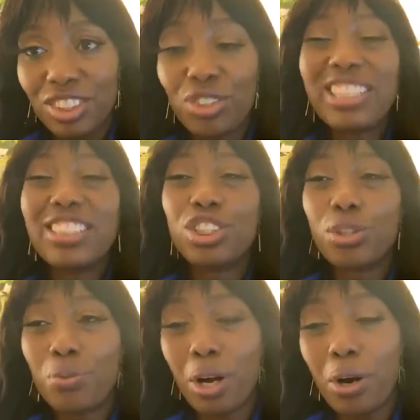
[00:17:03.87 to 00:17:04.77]

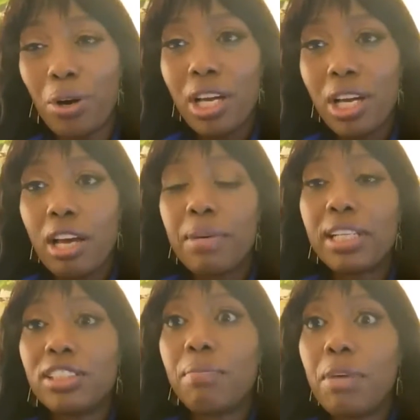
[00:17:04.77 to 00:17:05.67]
Transition well,
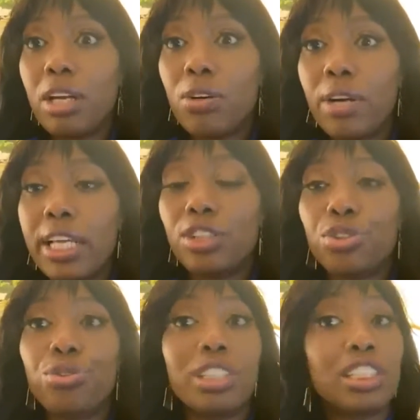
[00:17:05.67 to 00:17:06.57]
because the medical
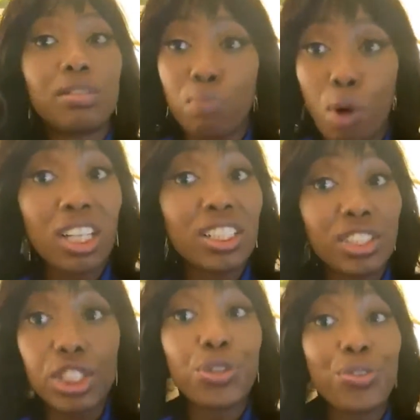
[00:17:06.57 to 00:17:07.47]
industry is smaller
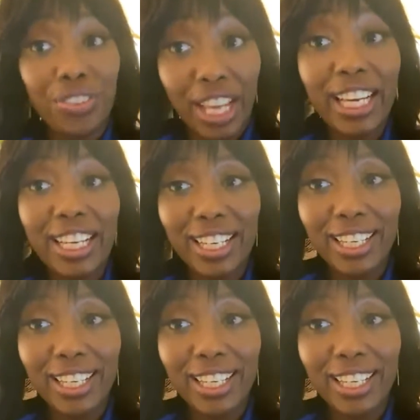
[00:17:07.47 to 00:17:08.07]
than you think.